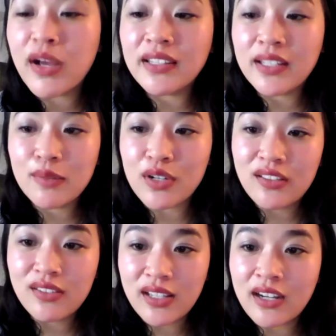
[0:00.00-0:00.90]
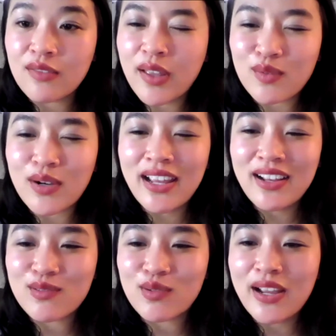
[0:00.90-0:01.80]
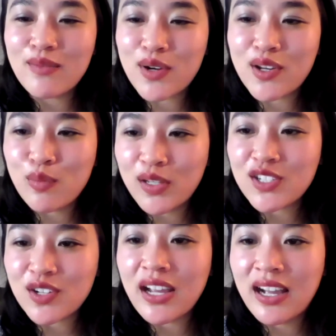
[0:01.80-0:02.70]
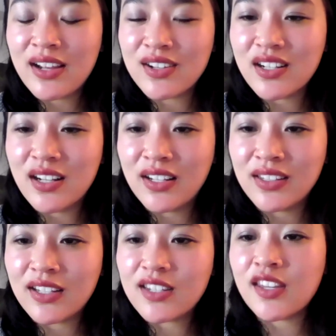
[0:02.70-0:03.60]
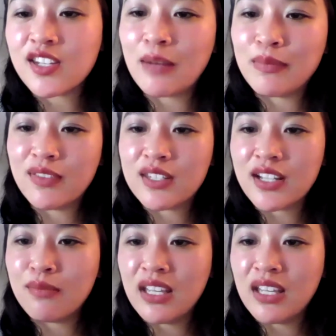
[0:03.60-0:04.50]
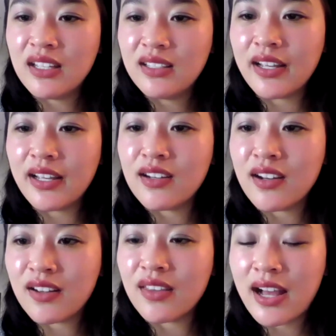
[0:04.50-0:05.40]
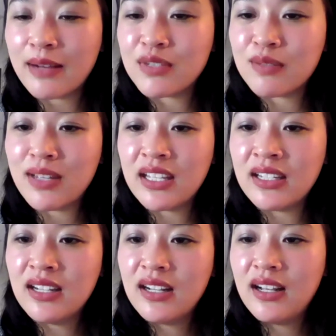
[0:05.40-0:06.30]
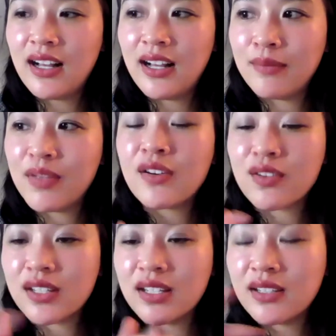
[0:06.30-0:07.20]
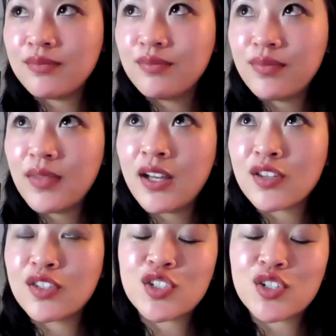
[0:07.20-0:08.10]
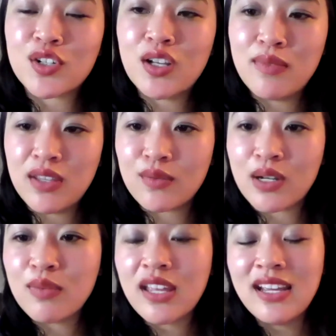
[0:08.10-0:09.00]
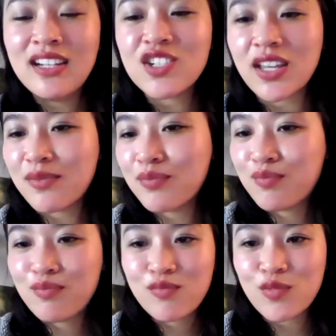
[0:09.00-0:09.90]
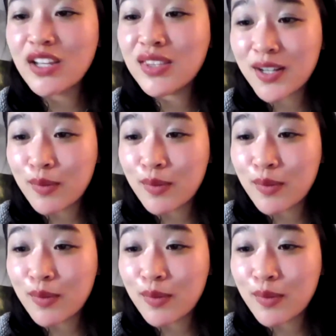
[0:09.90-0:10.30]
belly breathe, kind of like right where you place your hand on like the top of the tummy, like near the abdomen, under the sternum and the rib cage, like right